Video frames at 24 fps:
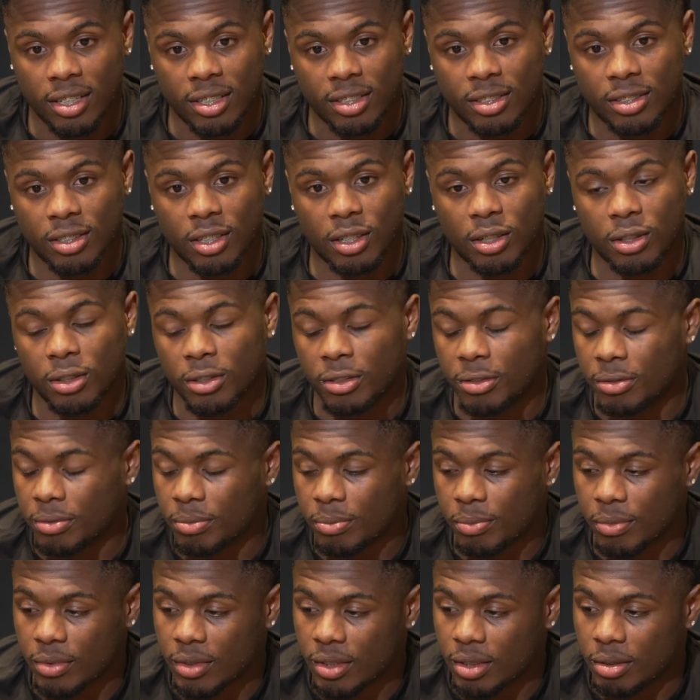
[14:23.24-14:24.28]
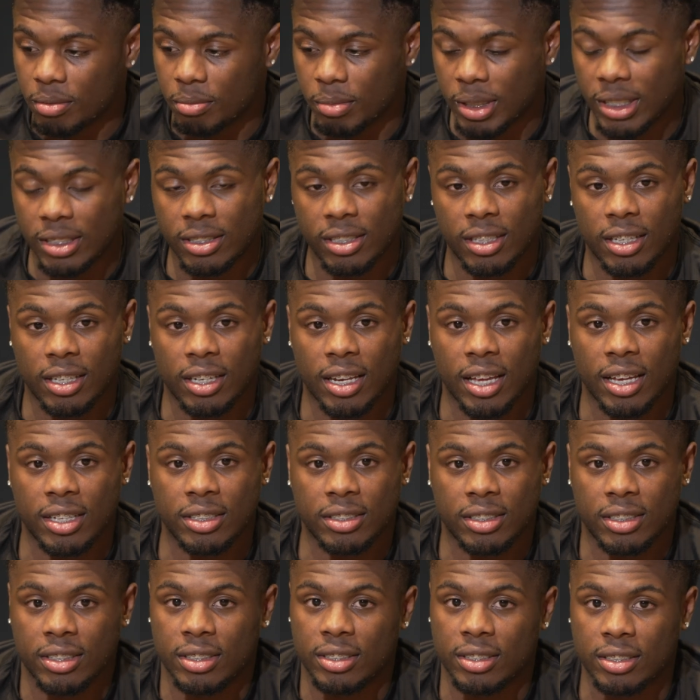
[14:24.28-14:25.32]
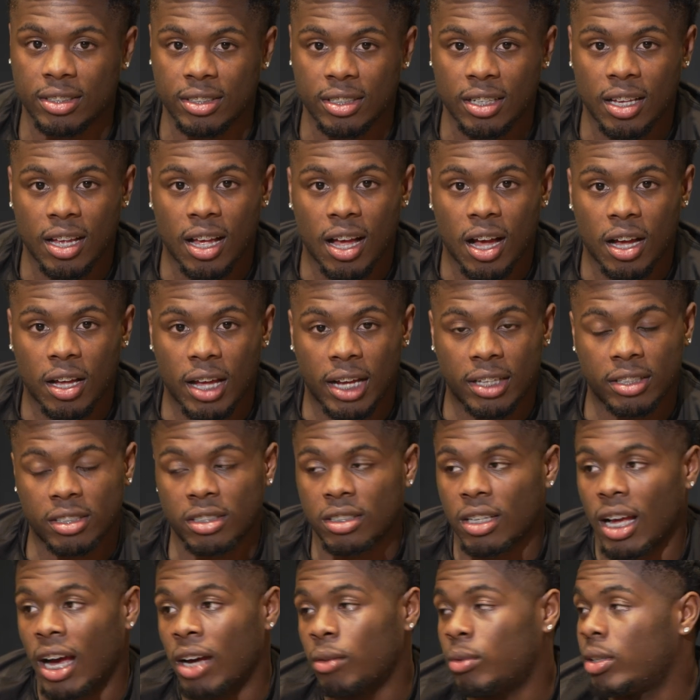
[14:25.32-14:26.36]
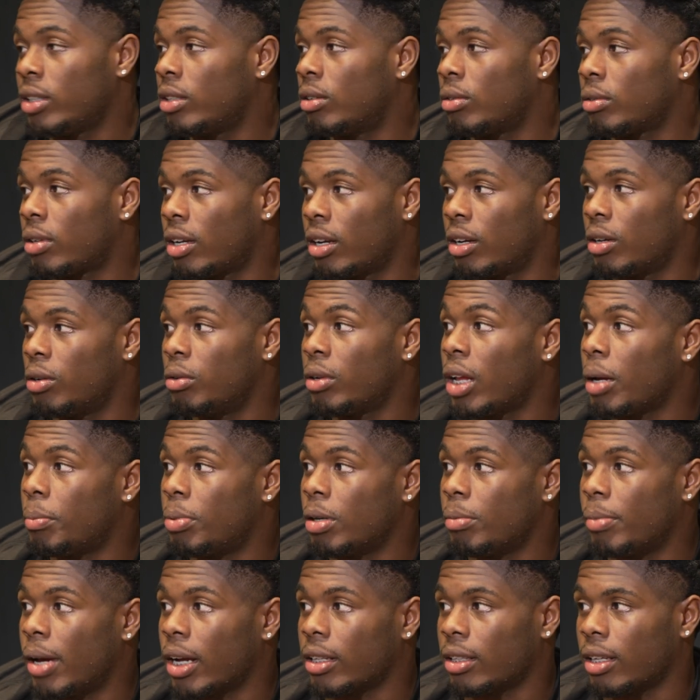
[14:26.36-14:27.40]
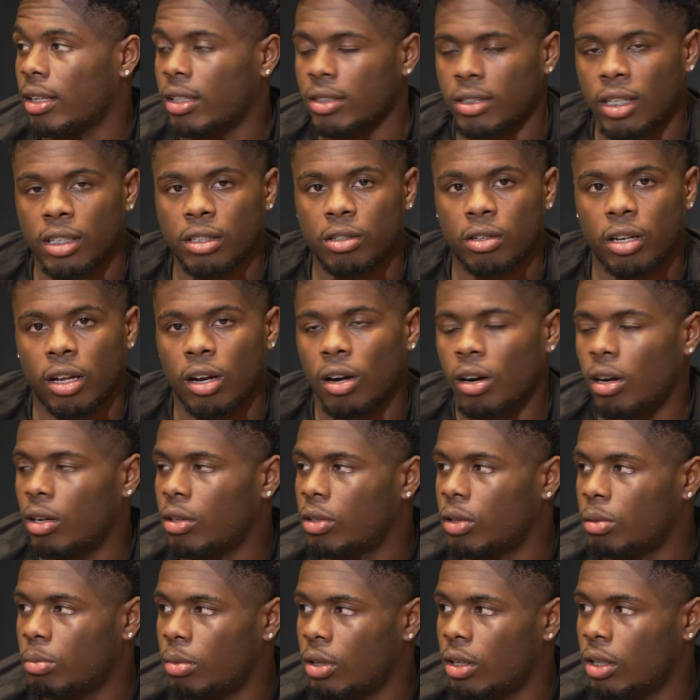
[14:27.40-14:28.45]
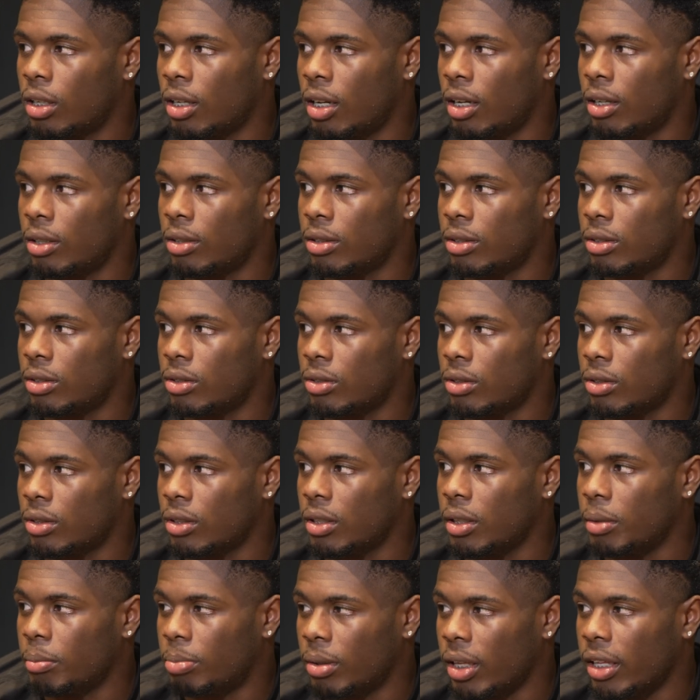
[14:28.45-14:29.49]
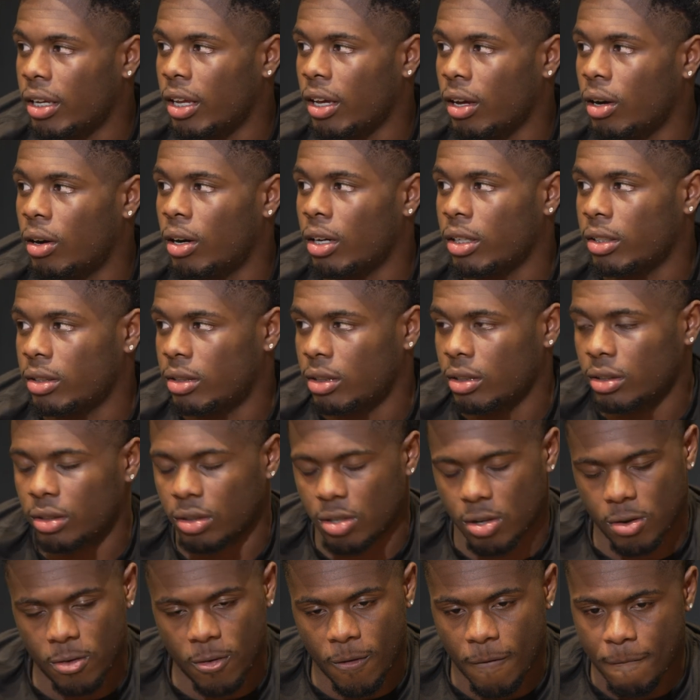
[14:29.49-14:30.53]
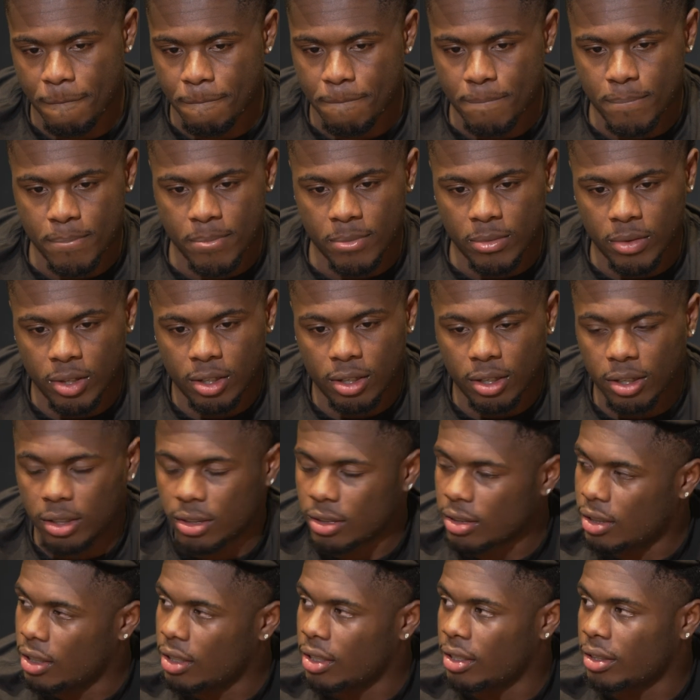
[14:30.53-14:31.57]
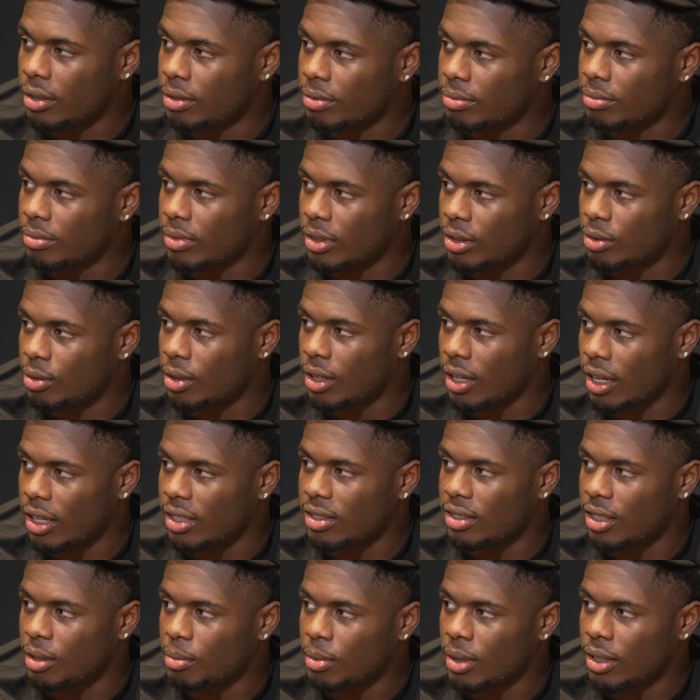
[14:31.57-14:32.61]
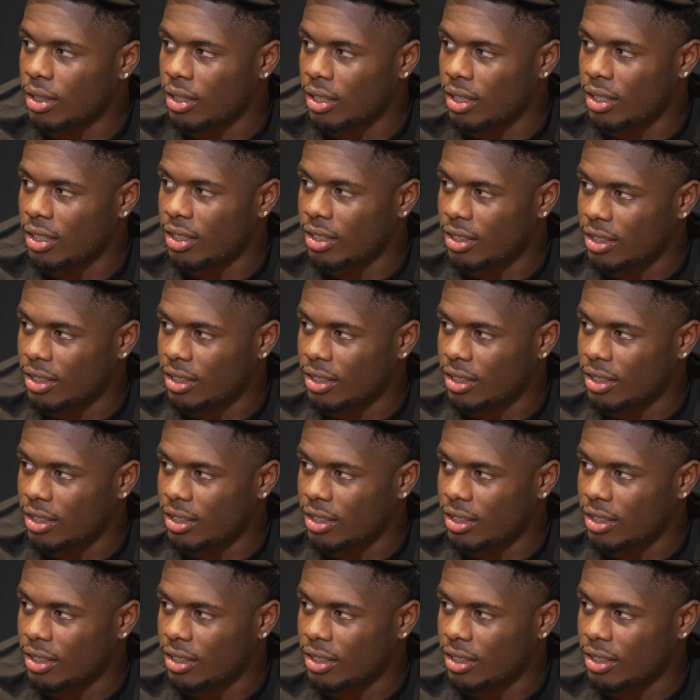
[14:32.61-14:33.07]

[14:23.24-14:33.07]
So me seeing that is just I really don't care who they put back there, because I know they are going to ball out and play their hardest. So yeah, that's what I gotta say about that.